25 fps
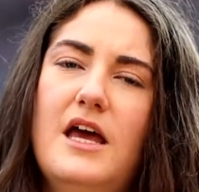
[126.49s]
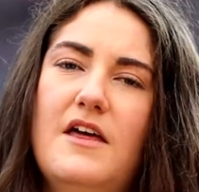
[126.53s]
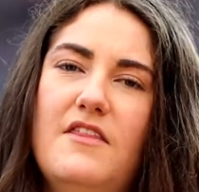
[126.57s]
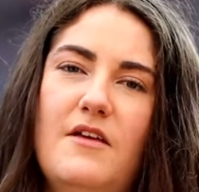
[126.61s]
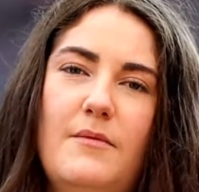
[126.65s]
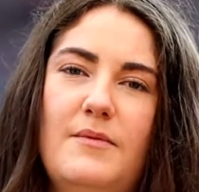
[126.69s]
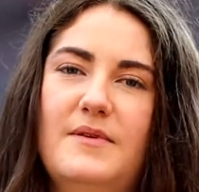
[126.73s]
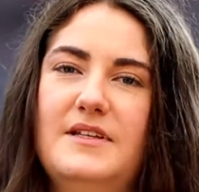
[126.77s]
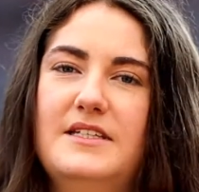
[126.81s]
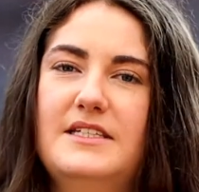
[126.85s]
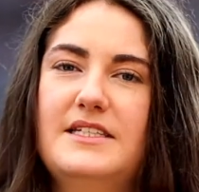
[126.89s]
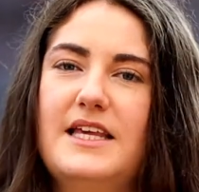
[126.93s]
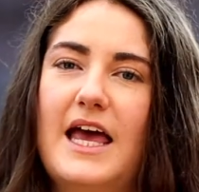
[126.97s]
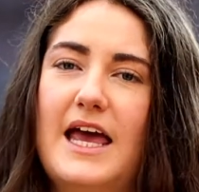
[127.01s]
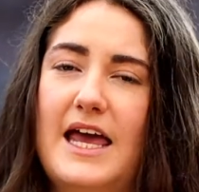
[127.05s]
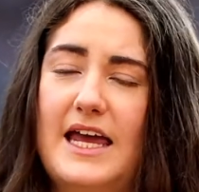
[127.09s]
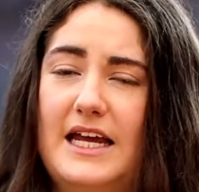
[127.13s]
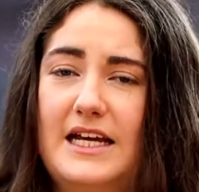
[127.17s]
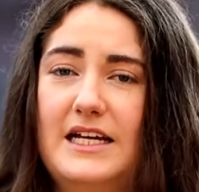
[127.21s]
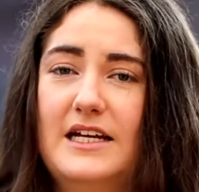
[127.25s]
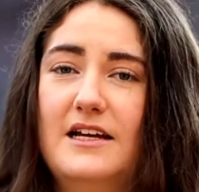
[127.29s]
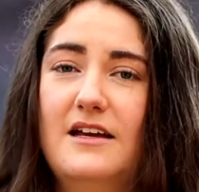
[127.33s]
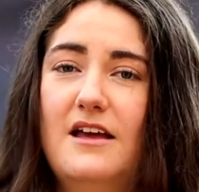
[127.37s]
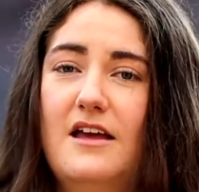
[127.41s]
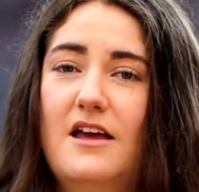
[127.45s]
They've been
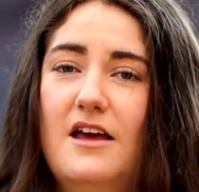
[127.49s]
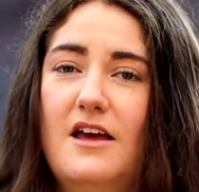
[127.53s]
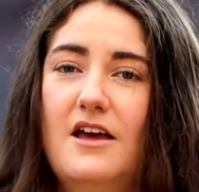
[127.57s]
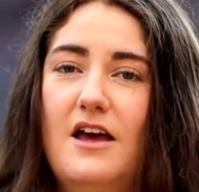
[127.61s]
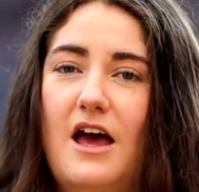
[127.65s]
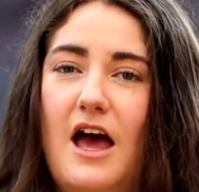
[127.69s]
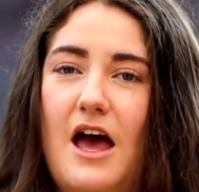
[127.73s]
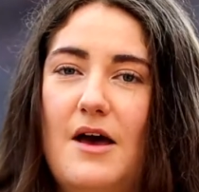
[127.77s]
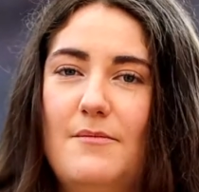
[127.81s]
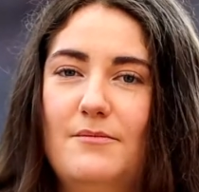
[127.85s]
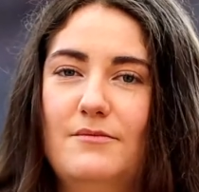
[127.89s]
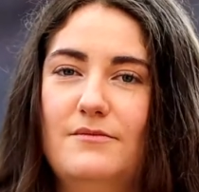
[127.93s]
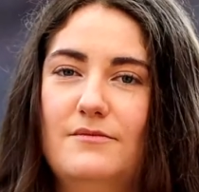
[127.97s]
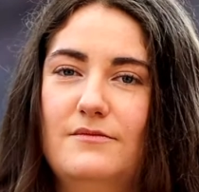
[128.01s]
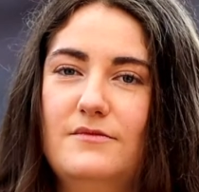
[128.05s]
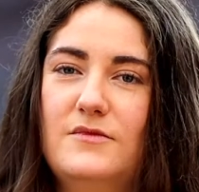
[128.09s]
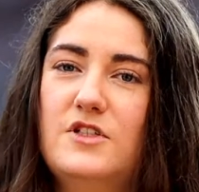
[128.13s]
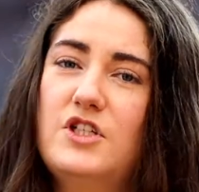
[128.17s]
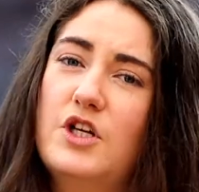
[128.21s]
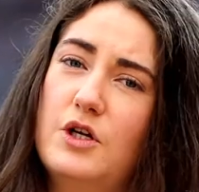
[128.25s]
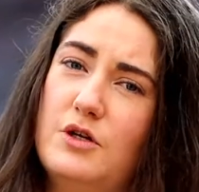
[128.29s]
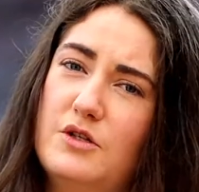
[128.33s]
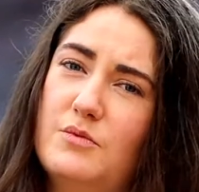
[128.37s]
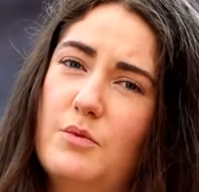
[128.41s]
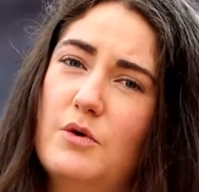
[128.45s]
saying,
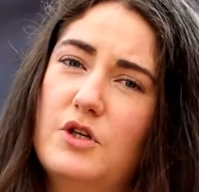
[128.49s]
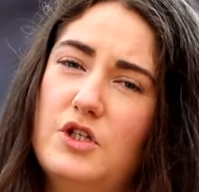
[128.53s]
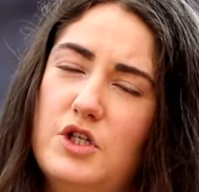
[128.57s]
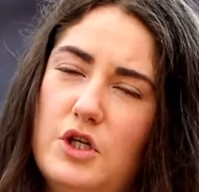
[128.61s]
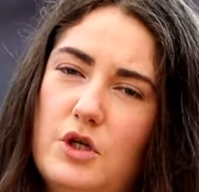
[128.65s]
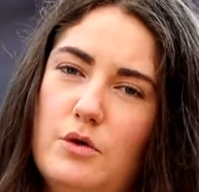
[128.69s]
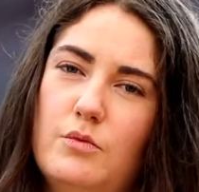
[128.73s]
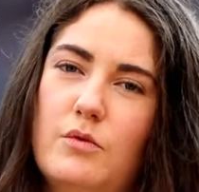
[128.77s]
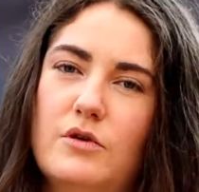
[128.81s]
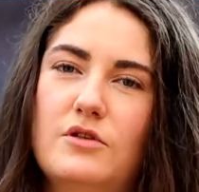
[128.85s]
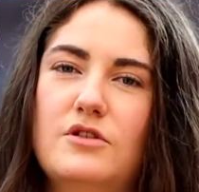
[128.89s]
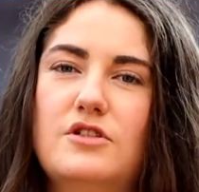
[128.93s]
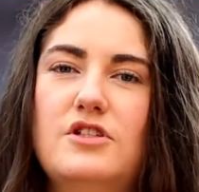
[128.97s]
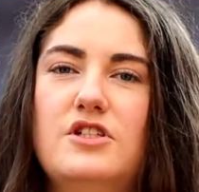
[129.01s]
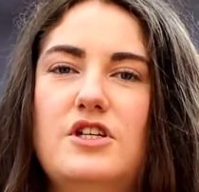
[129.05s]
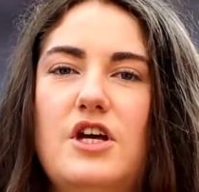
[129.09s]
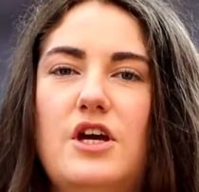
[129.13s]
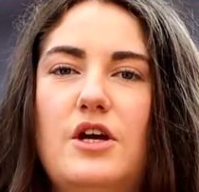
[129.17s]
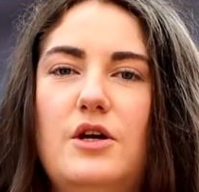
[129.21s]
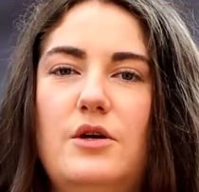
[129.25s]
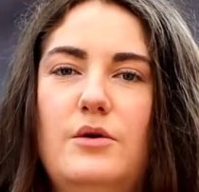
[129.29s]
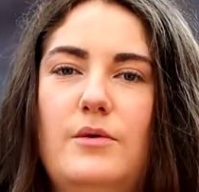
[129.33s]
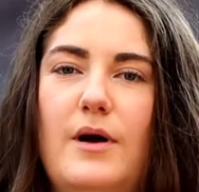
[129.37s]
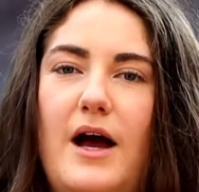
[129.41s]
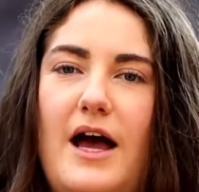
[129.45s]
choose what you want to
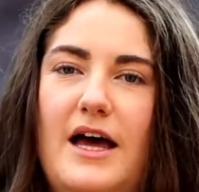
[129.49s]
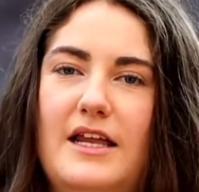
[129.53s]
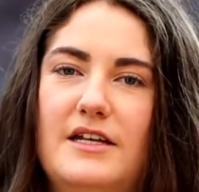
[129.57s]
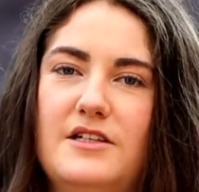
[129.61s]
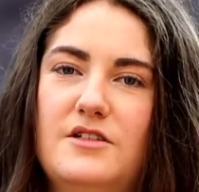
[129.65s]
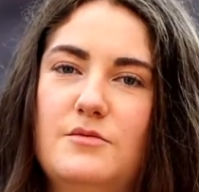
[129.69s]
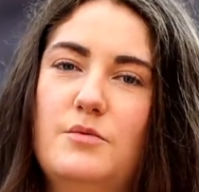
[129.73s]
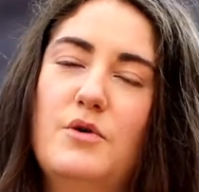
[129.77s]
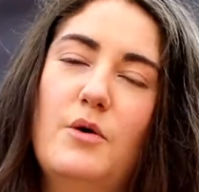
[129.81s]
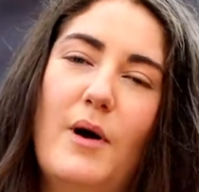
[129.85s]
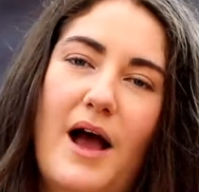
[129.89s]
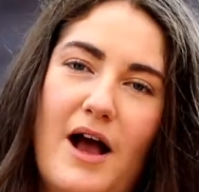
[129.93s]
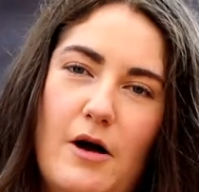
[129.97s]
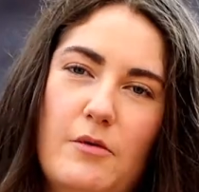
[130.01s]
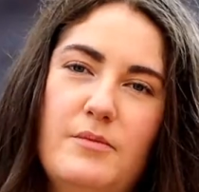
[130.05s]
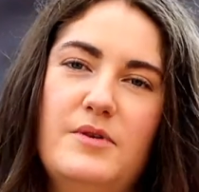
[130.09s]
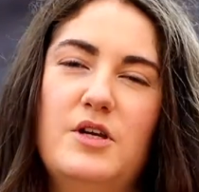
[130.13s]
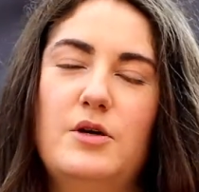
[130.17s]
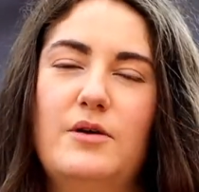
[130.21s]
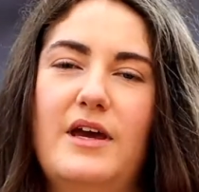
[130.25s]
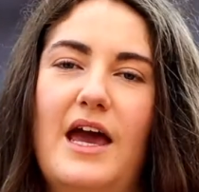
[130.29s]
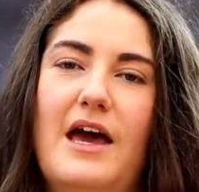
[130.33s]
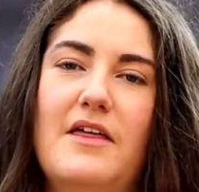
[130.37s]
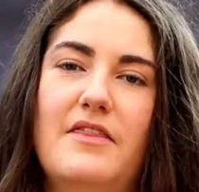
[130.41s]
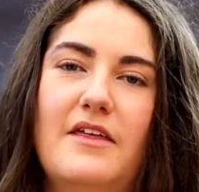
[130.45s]
do and we'll help
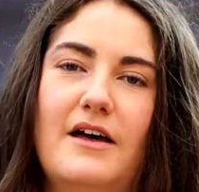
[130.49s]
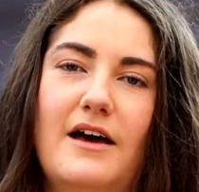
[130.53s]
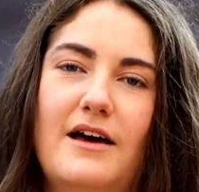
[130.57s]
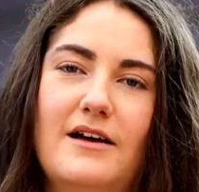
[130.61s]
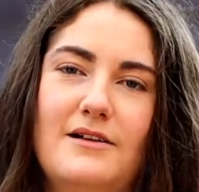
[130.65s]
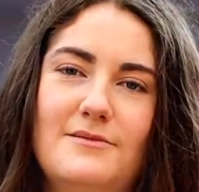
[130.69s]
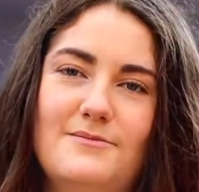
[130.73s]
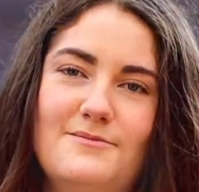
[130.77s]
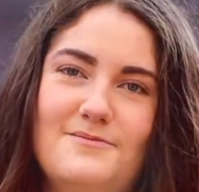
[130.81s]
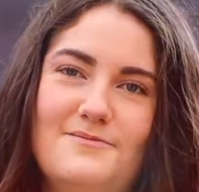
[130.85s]
you get there.